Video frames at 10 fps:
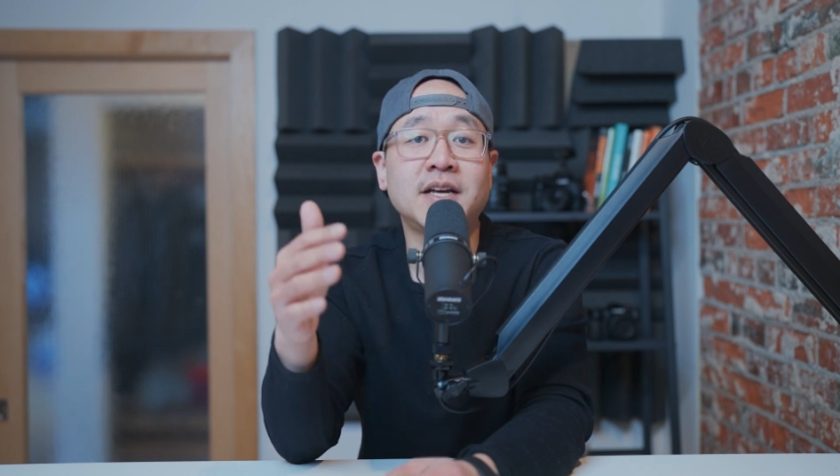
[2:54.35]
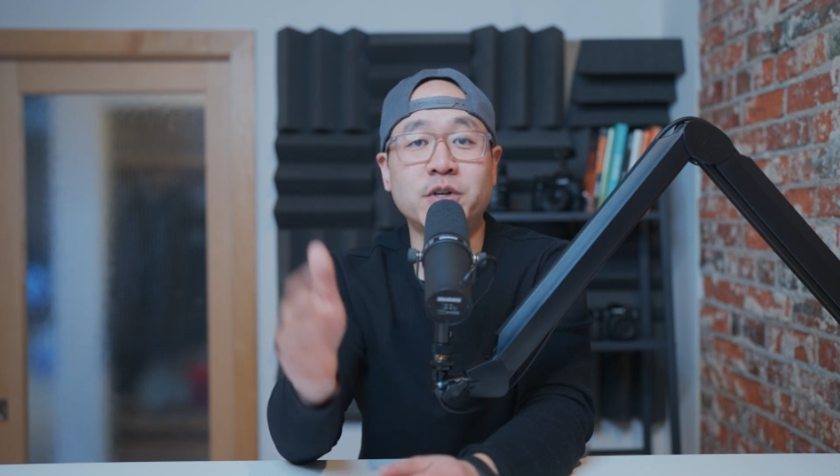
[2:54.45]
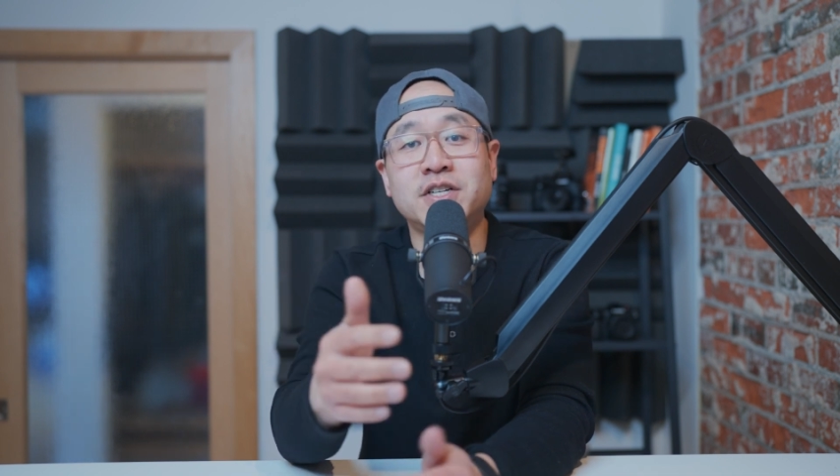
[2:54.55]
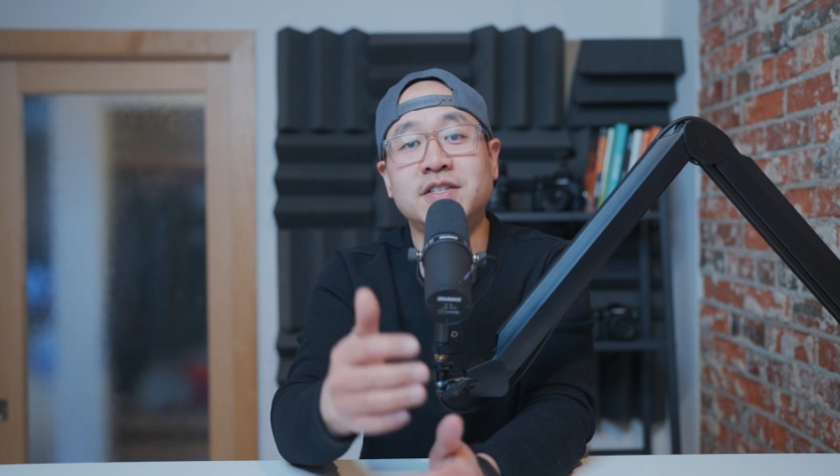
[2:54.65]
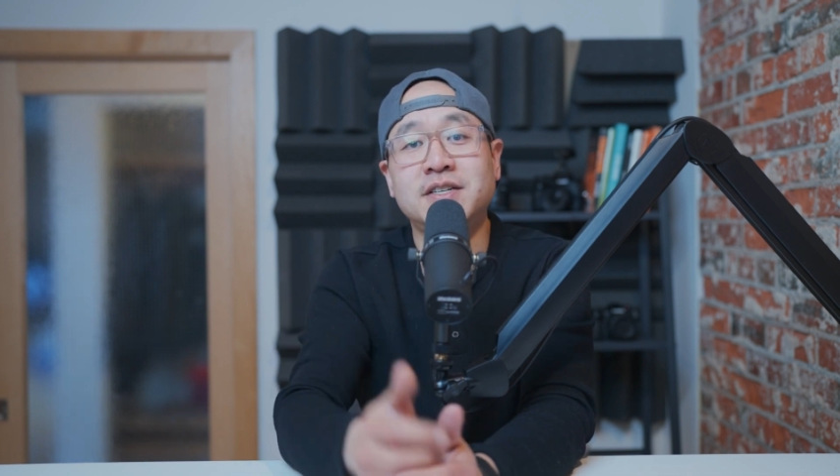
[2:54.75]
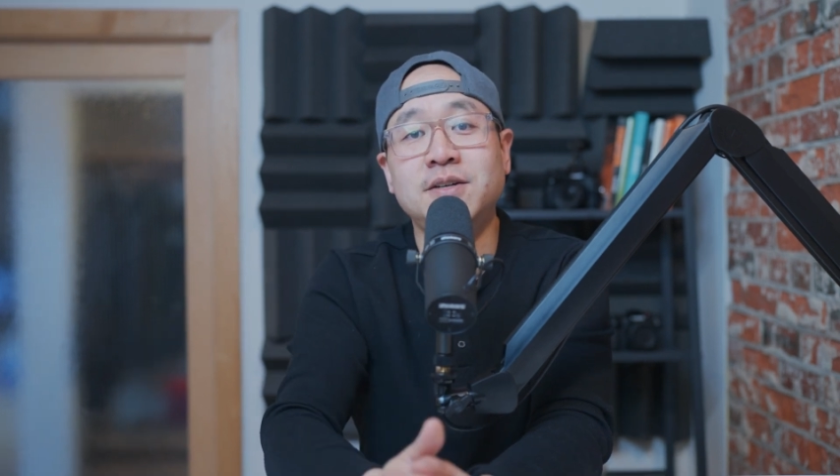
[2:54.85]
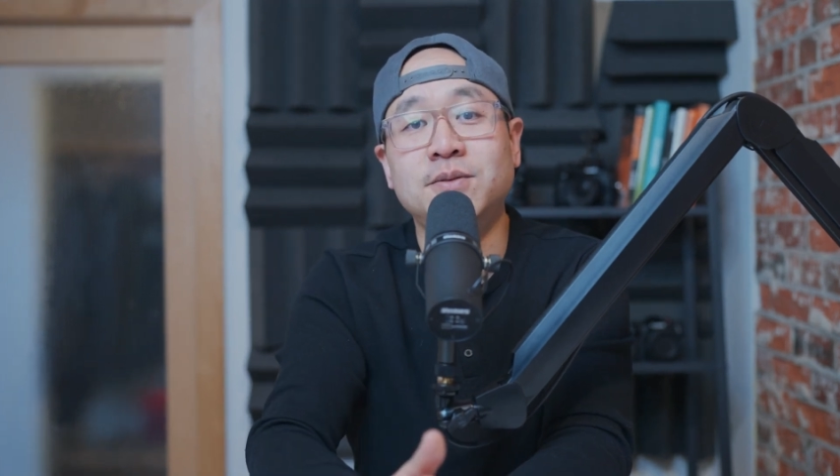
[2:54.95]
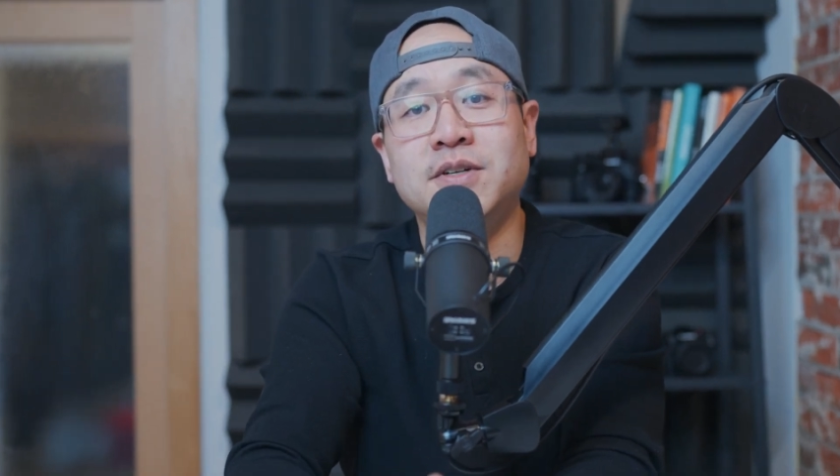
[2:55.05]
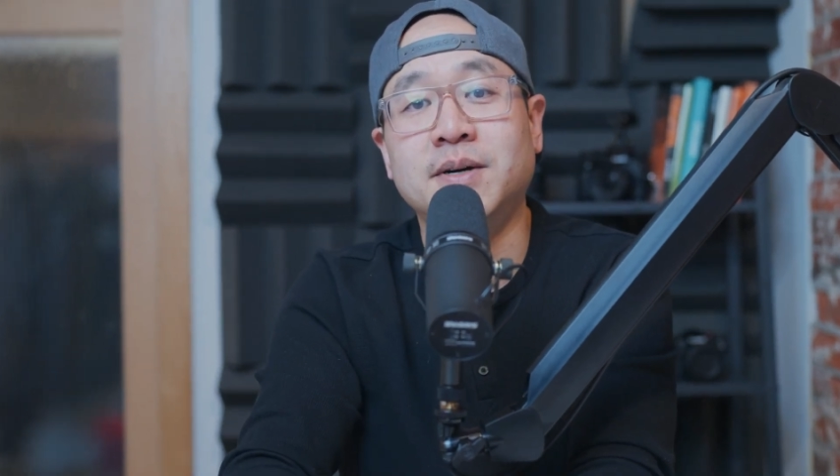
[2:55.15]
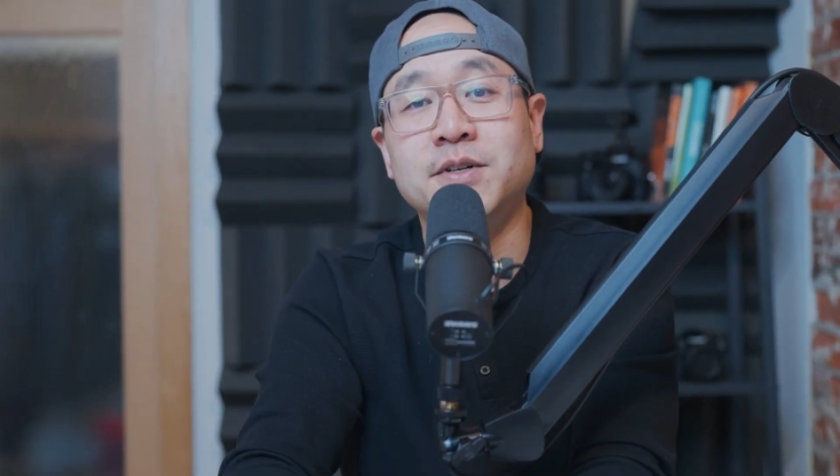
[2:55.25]
which can skew
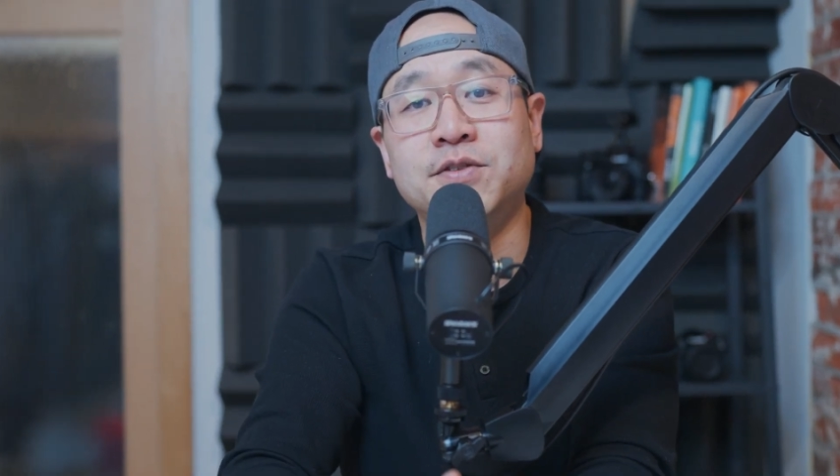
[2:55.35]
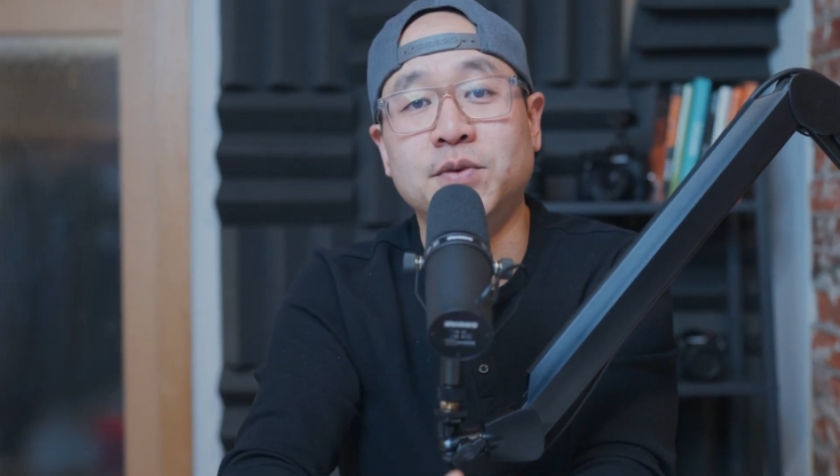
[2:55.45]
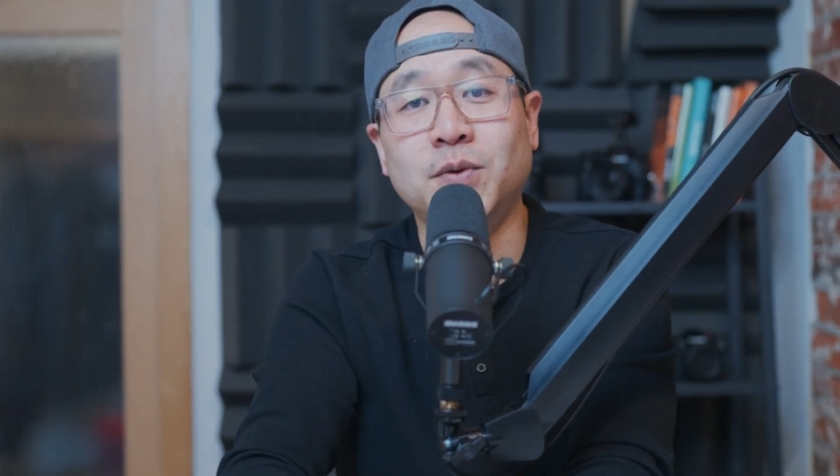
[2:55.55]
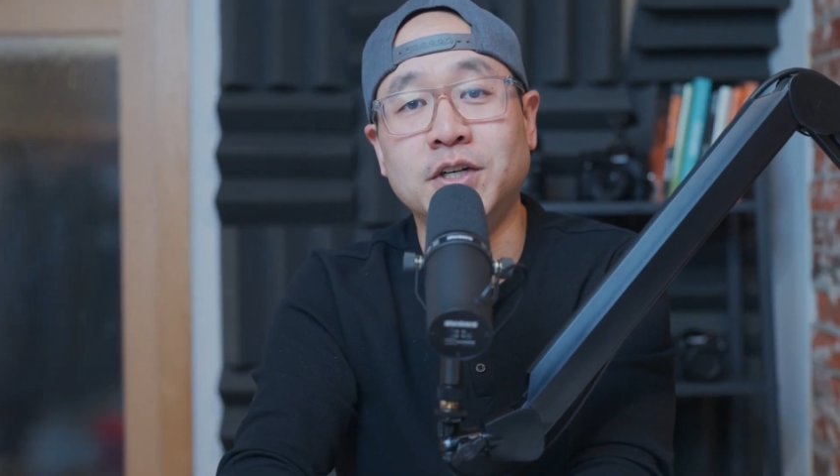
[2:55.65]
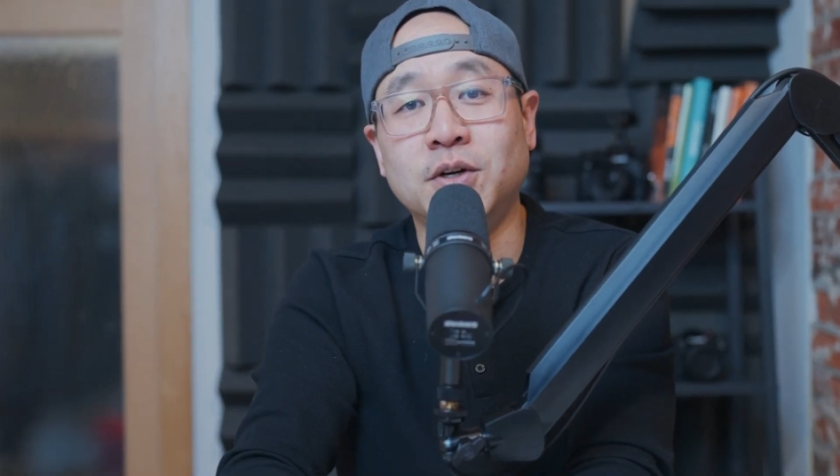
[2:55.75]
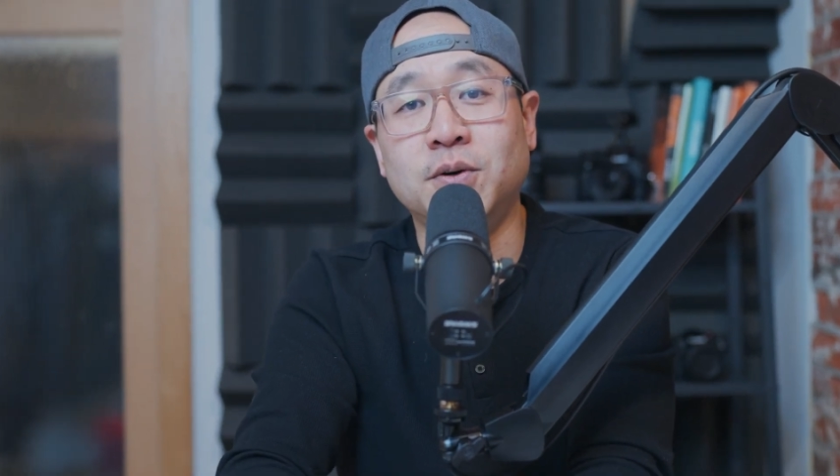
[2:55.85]
the numbers for one